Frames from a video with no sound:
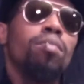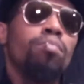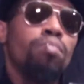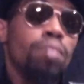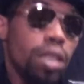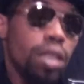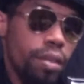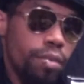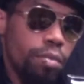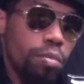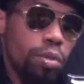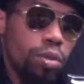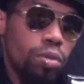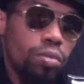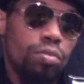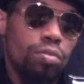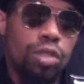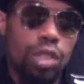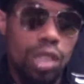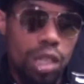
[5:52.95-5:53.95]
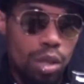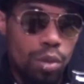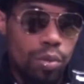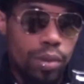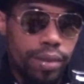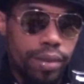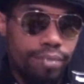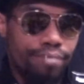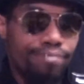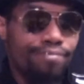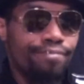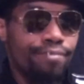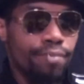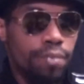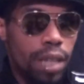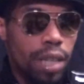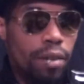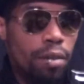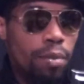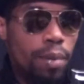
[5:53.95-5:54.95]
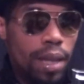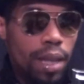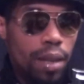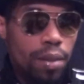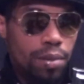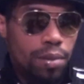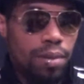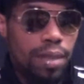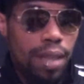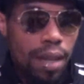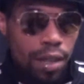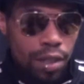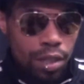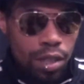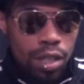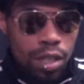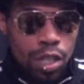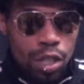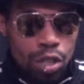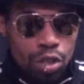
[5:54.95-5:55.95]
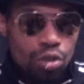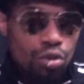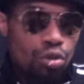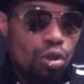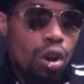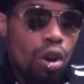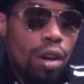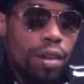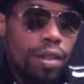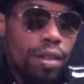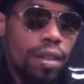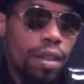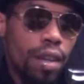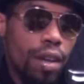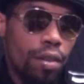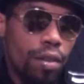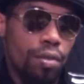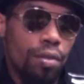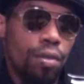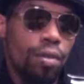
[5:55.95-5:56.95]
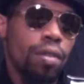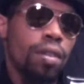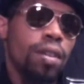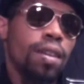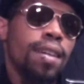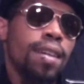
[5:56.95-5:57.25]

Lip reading: Believable, genuine. Everybody else was kind of drawn together